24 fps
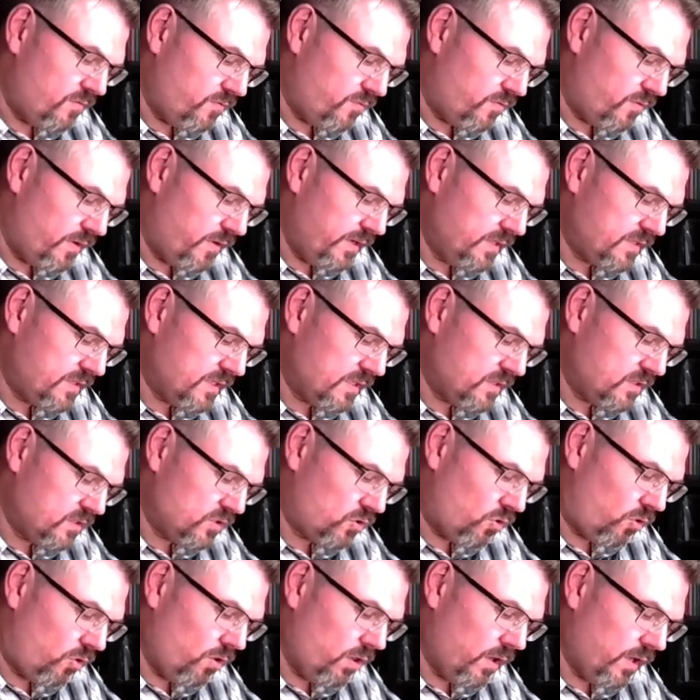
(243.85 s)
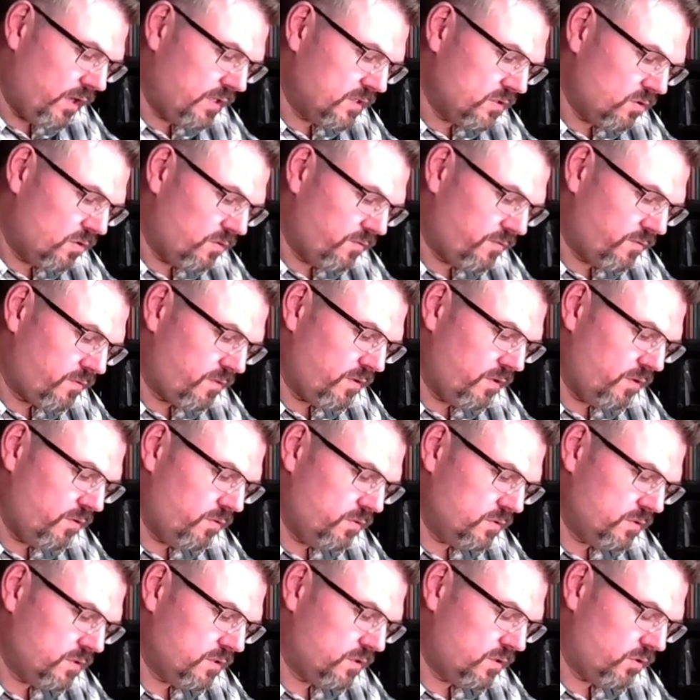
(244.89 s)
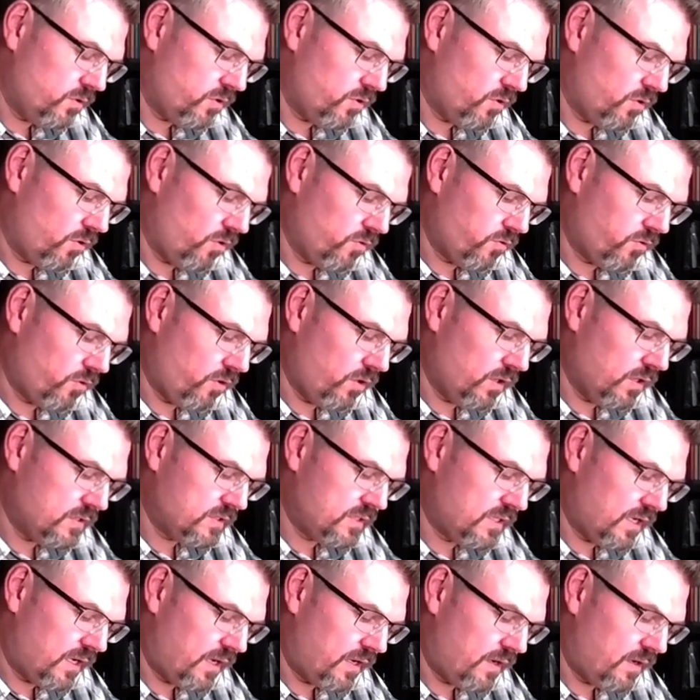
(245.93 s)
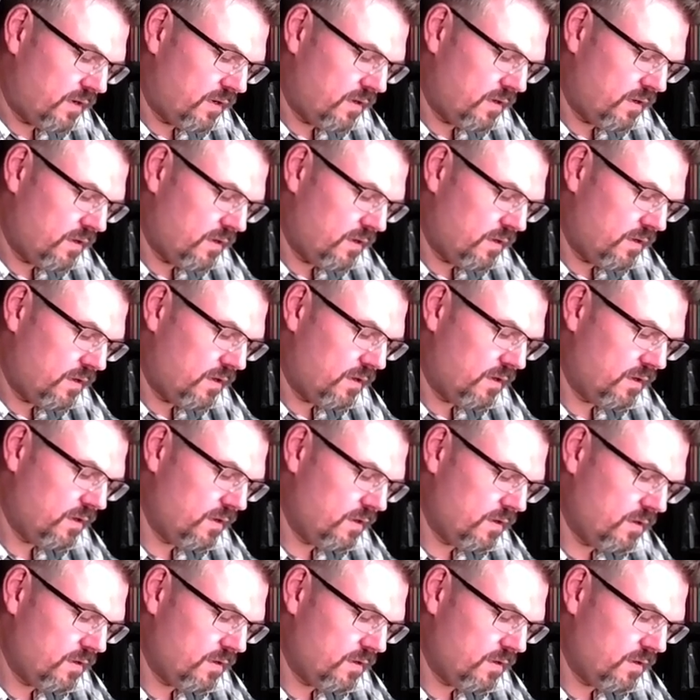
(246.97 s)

For instance, dollar is often used, the dollar sign. Yeah?